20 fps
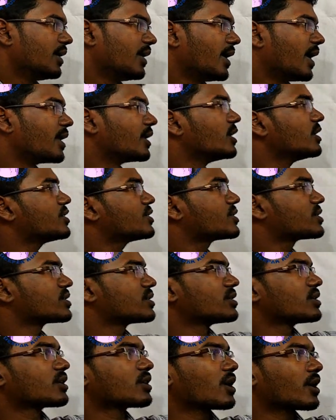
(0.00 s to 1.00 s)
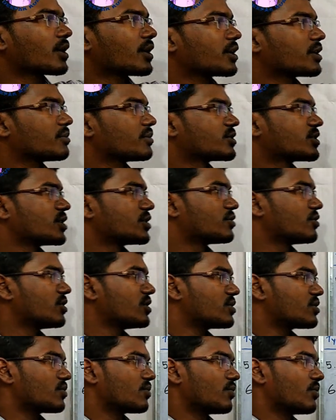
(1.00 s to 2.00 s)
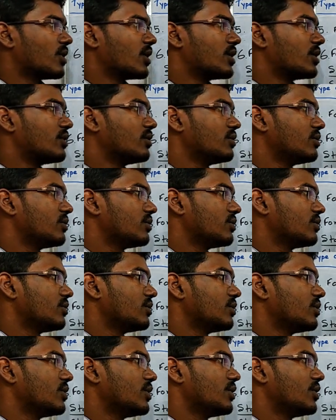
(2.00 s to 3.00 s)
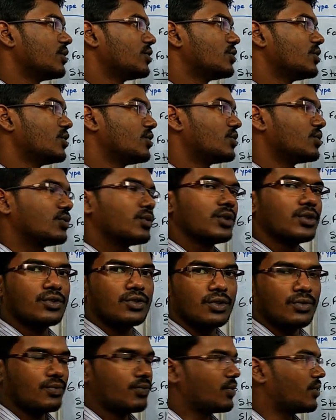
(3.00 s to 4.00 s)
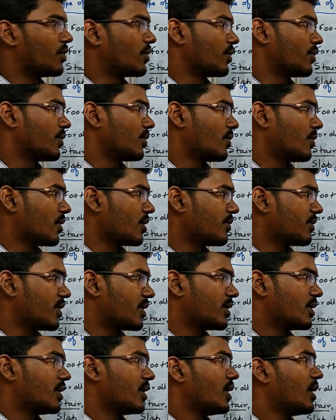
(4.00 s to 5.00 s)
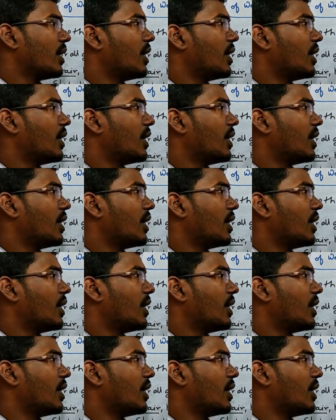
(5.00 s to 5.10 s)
and its concrete mix ratio is one ratio two ratio four. Okay friend.